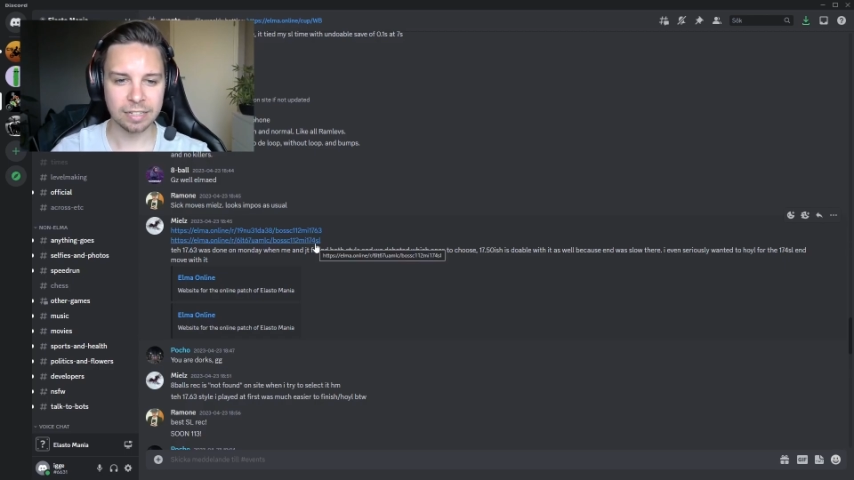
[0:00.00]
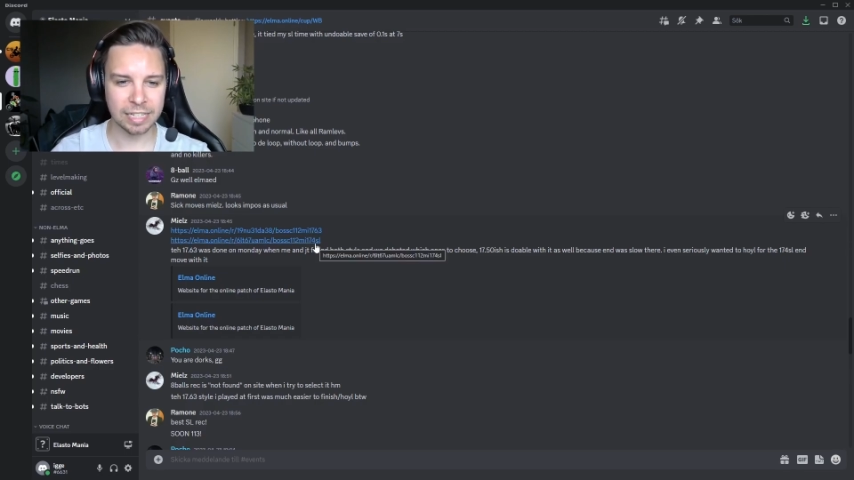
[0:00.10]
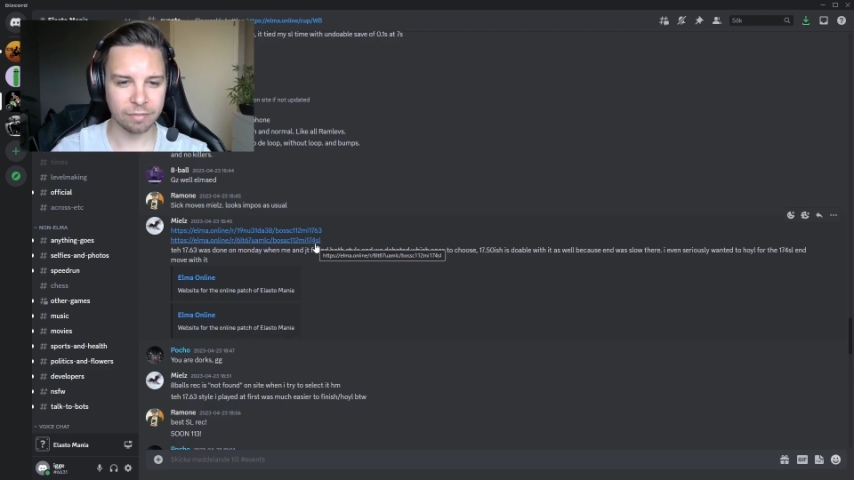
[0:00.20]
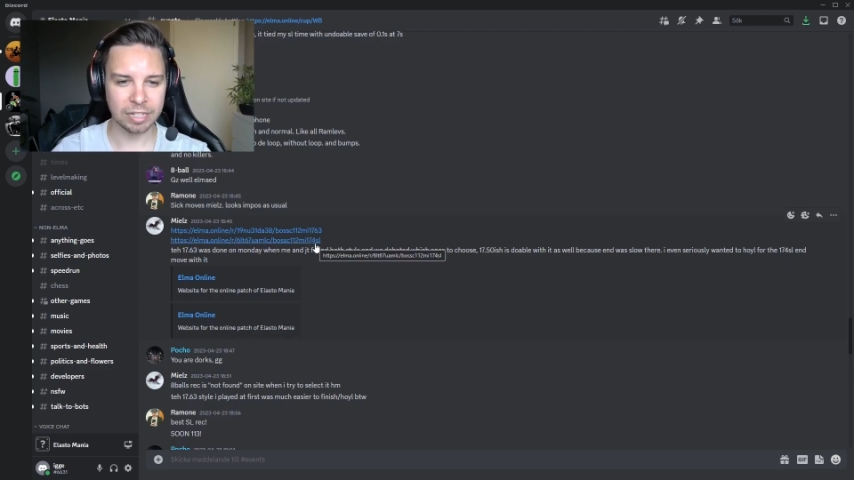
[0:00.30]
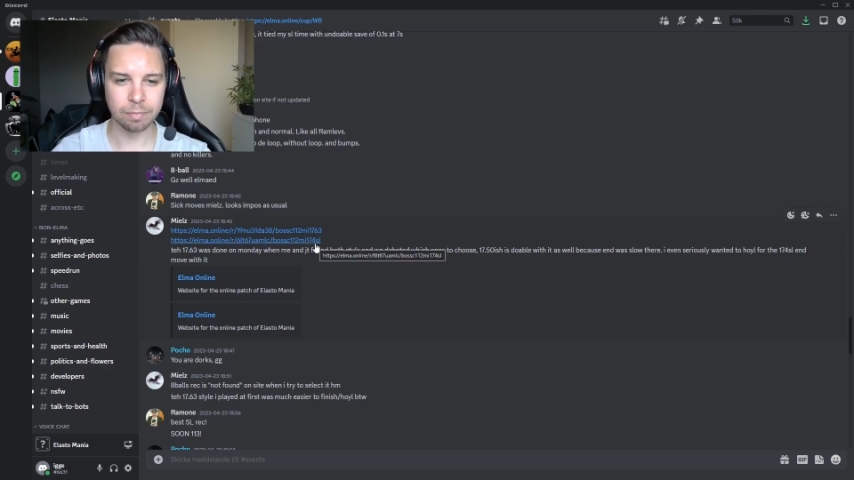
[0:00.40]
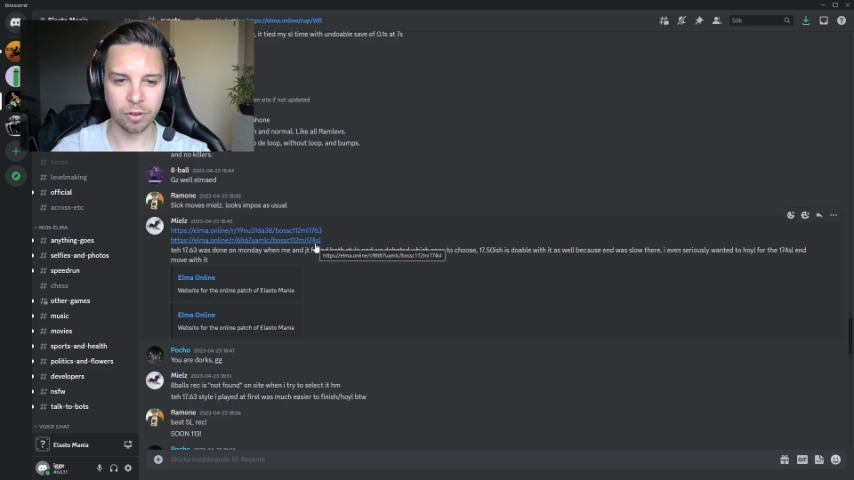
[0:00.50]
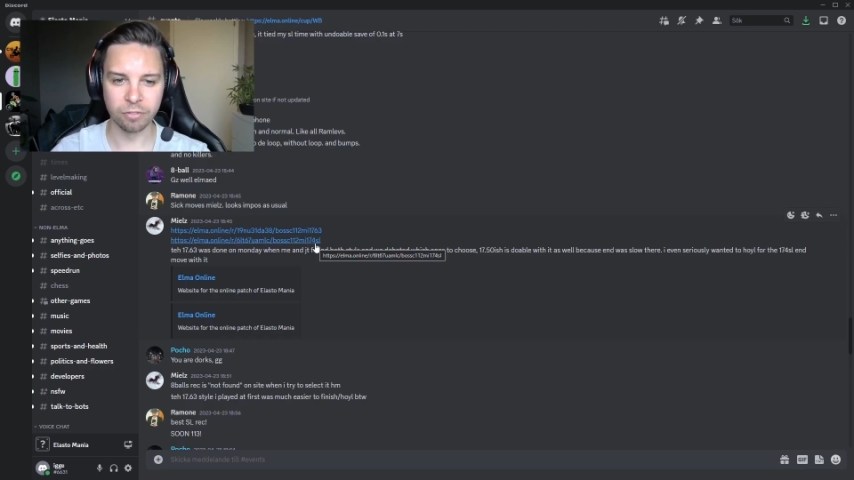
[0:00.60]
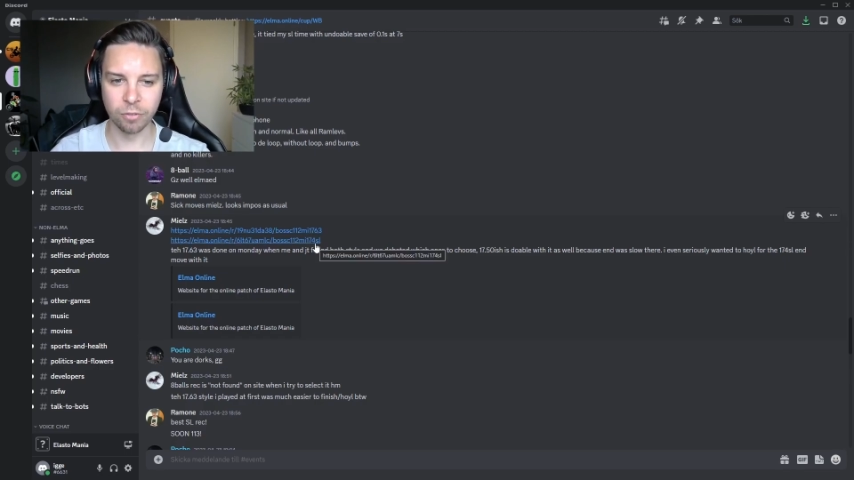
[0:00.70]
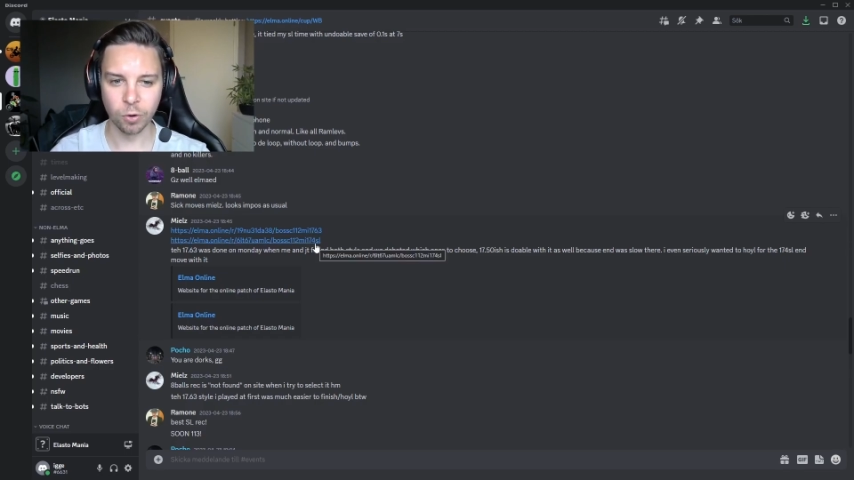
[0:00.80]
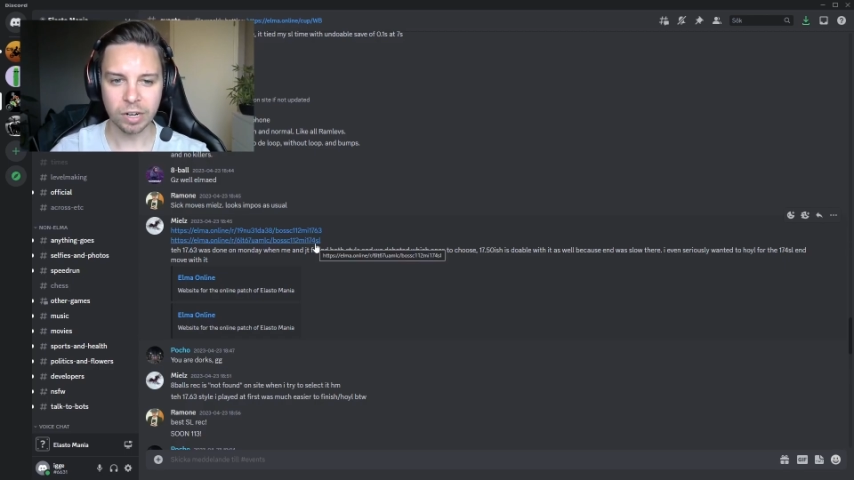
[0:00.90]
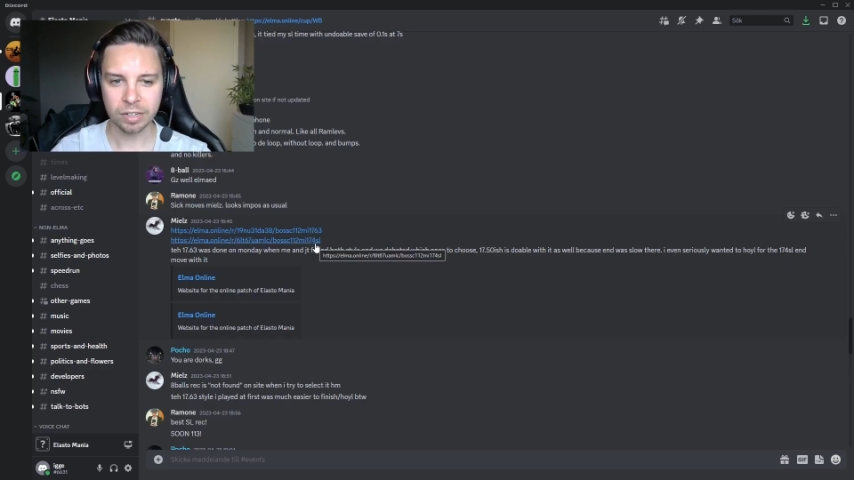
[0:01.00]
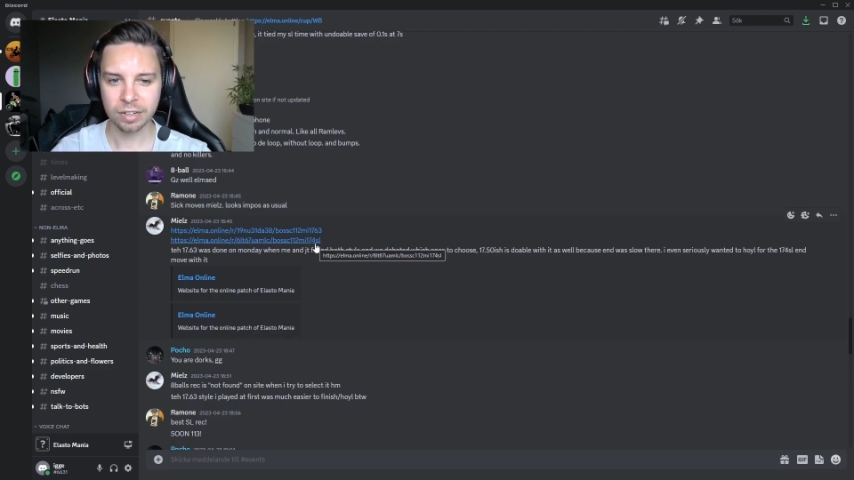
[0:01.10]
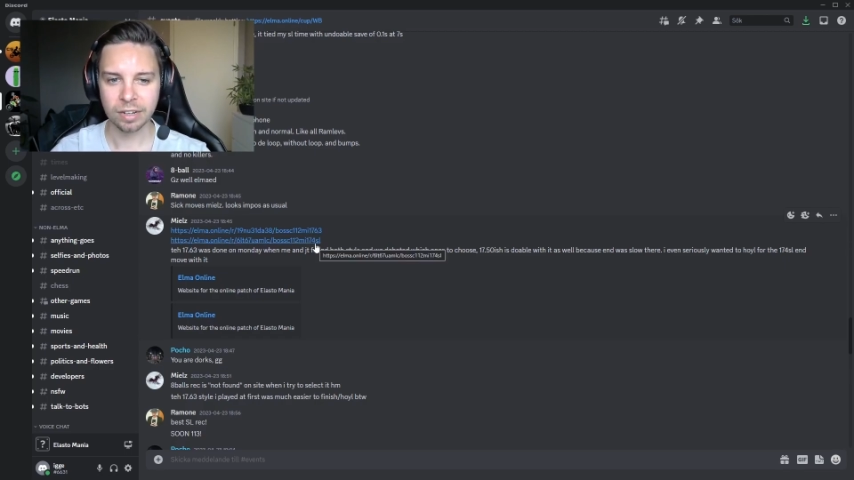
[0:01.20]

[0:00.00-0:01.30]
17.4